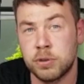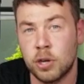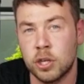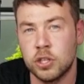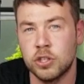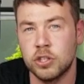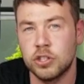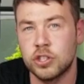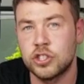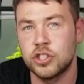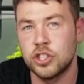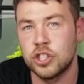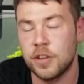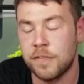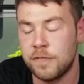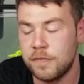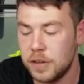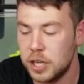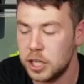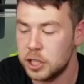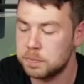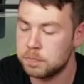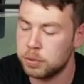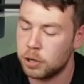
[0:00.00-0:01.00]
product. So the
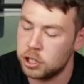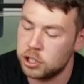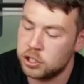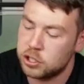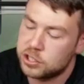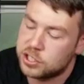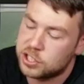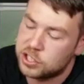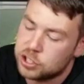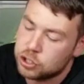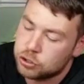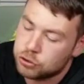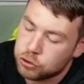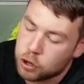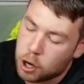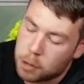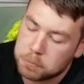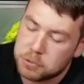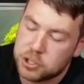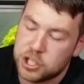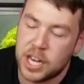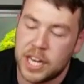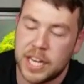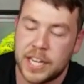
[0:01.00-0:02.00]
first product is a
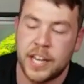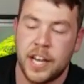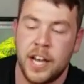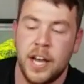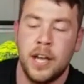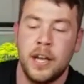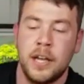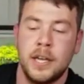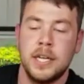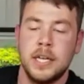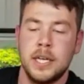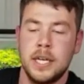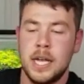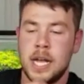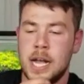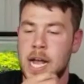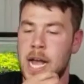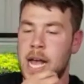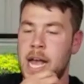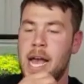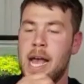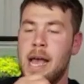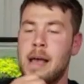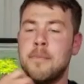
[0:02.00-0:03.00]
drop checker.
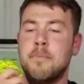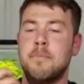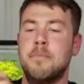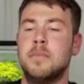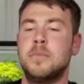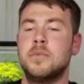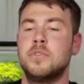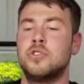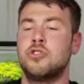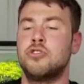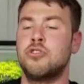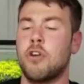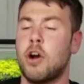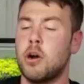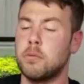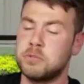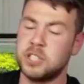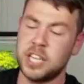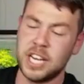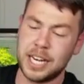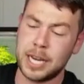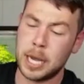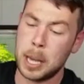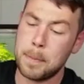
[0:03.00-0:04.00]
Drop
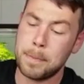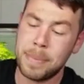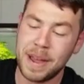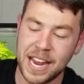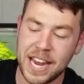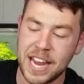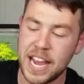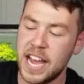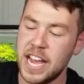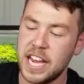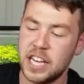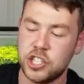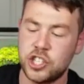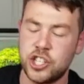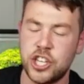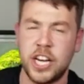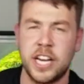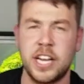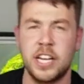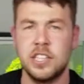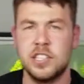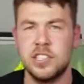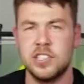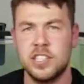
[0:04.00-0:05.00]
checker, pH
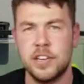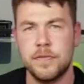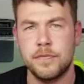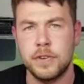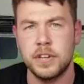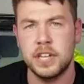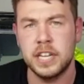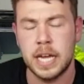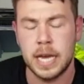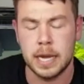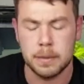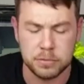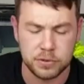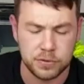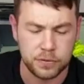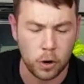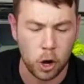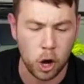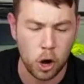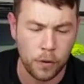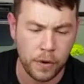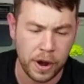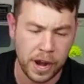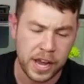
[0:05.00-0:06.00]
checker, there's different names
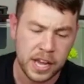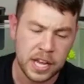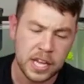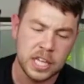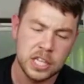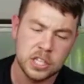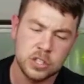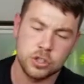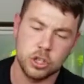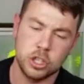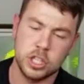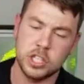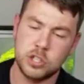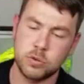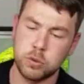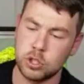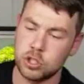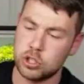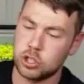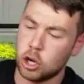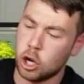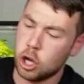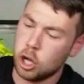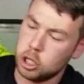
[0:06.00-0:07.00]
for it. So this
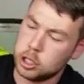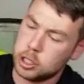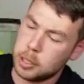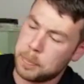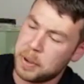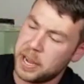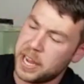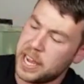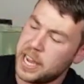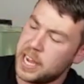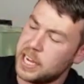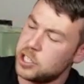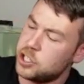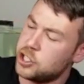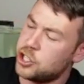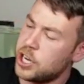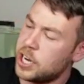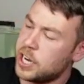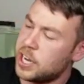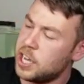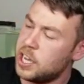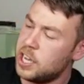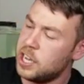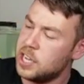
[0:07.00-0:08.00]
one's called the pH
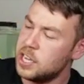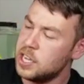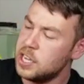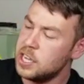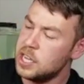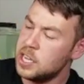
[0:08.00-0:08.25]
checker.